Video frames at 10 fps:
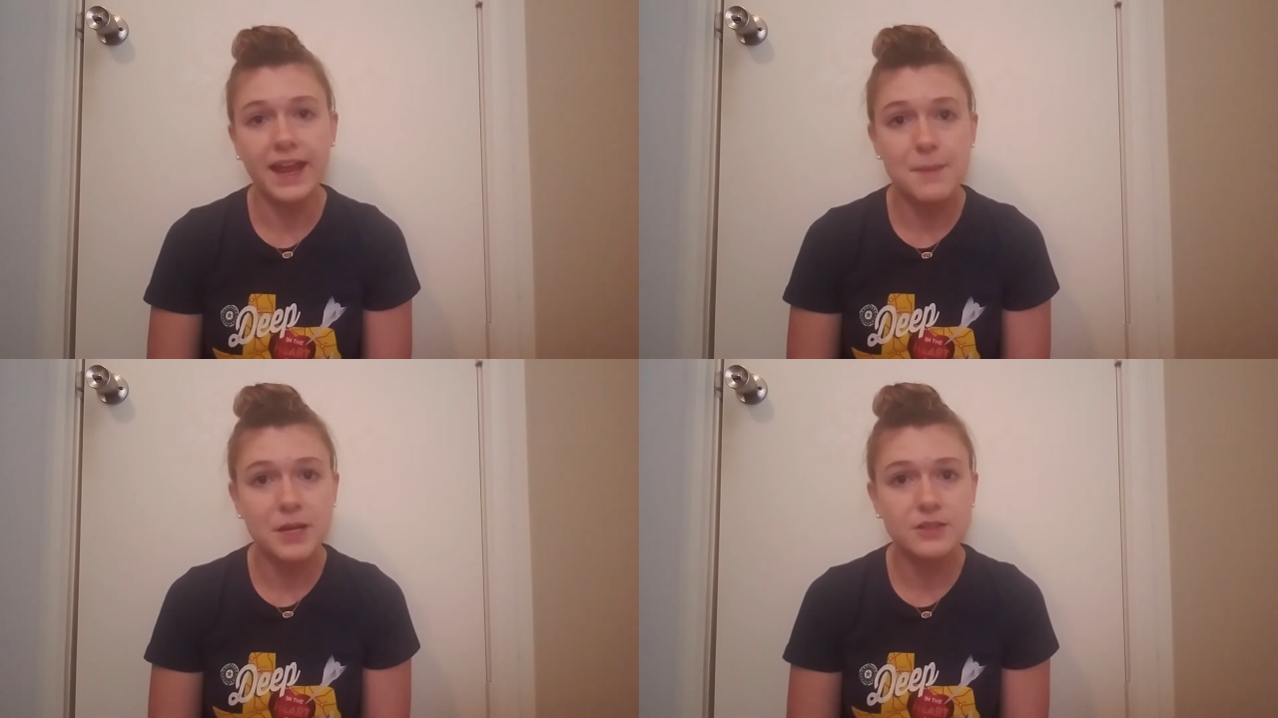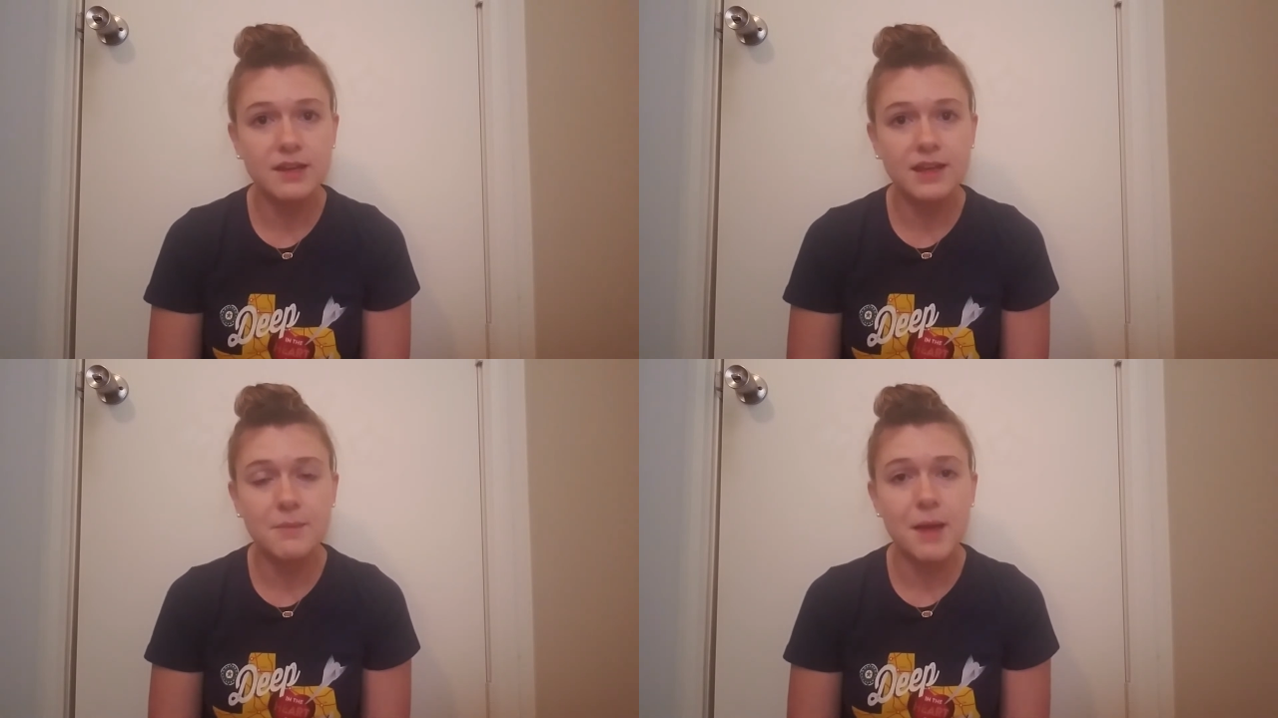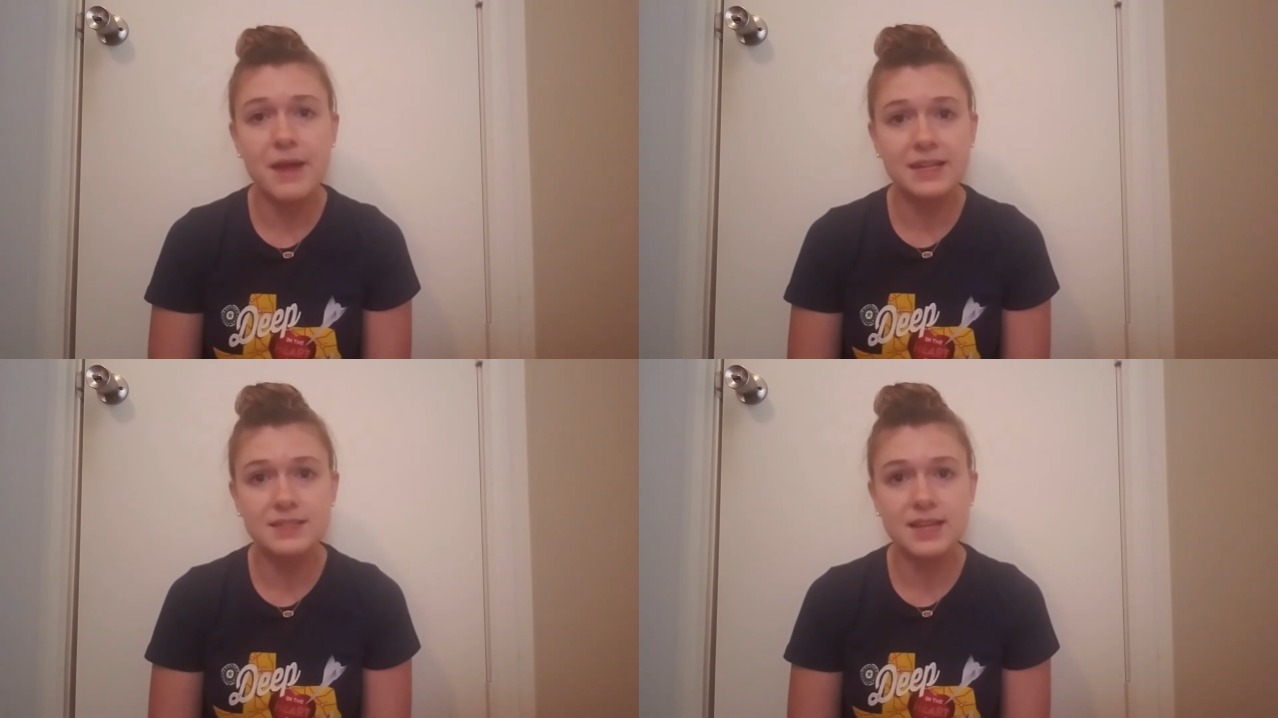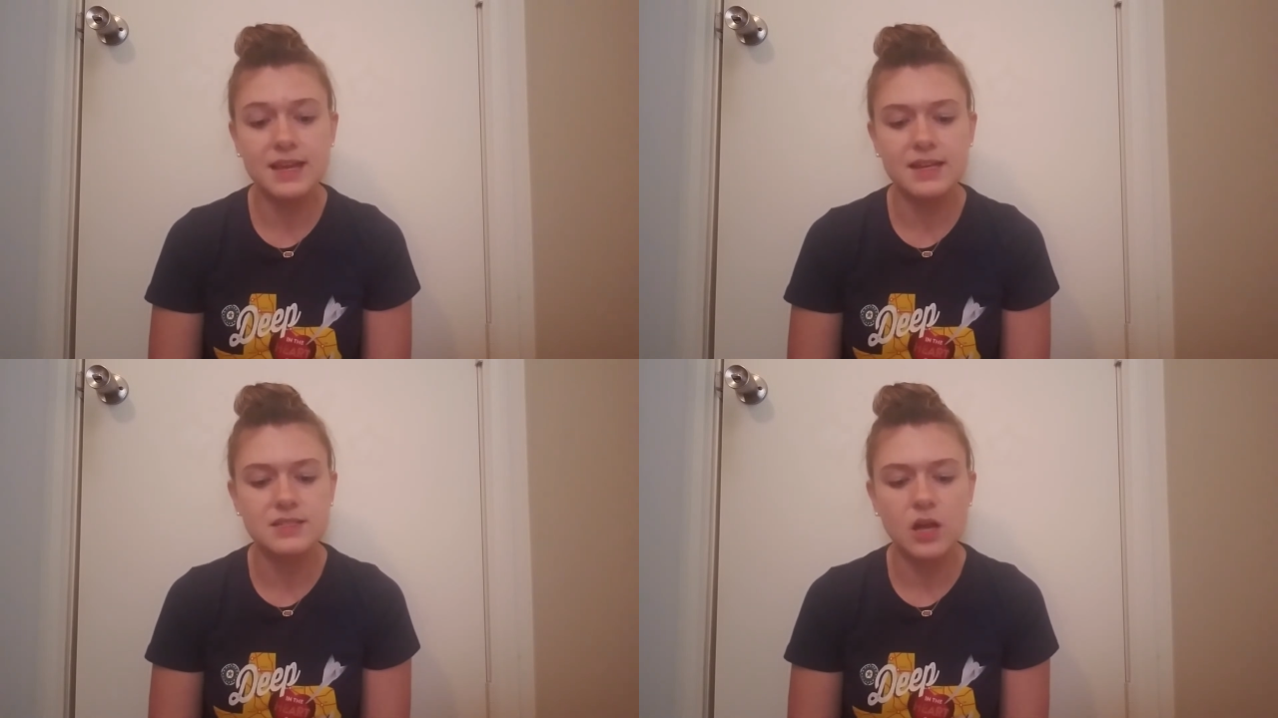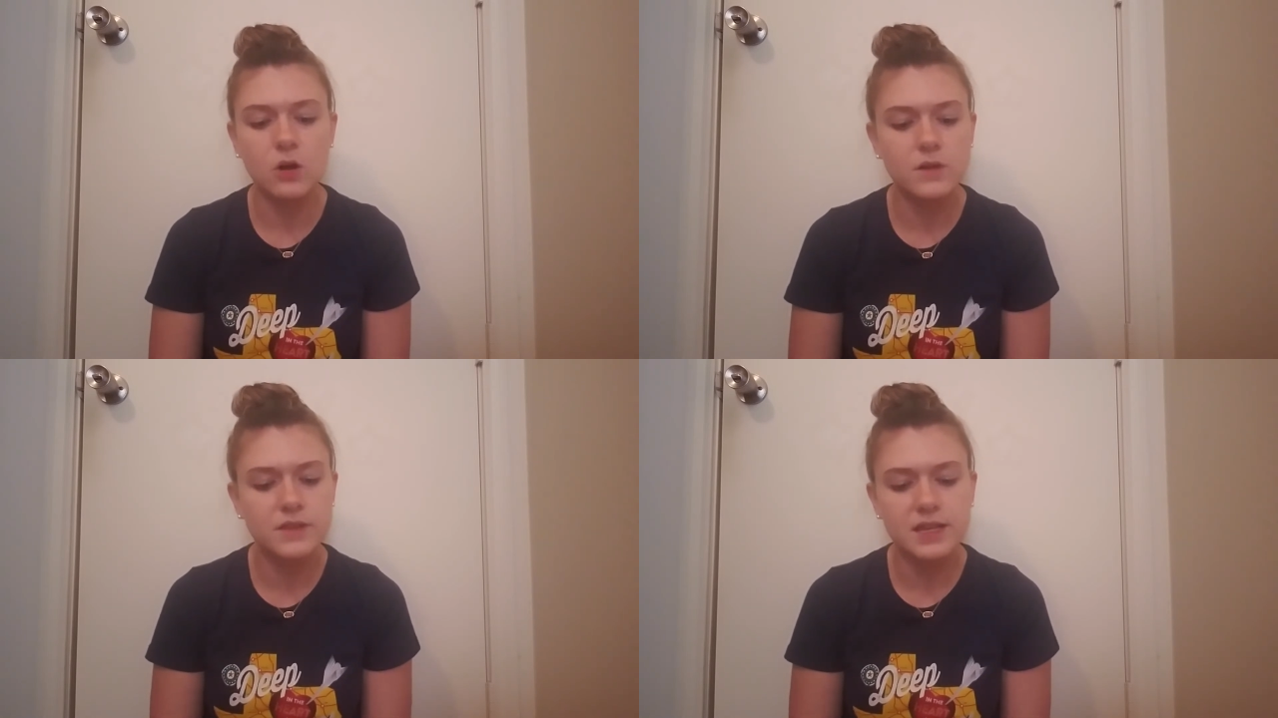I melted it in my mainstays.
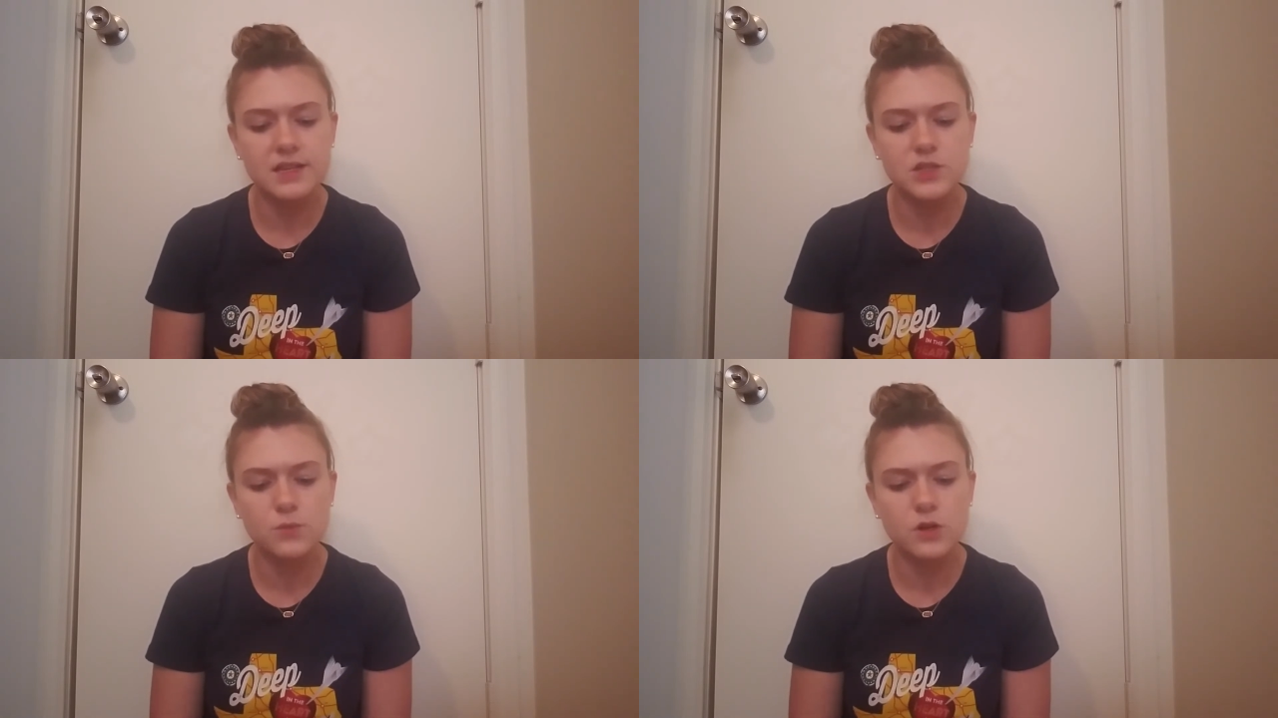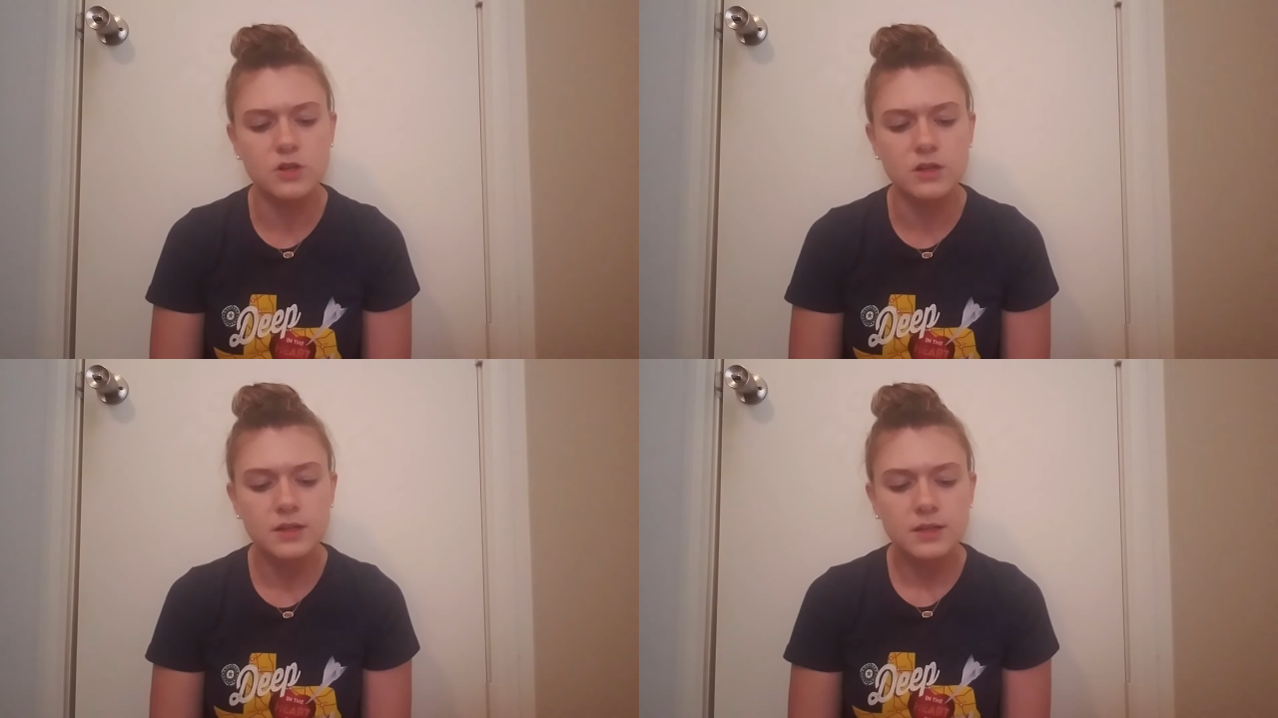All of these were,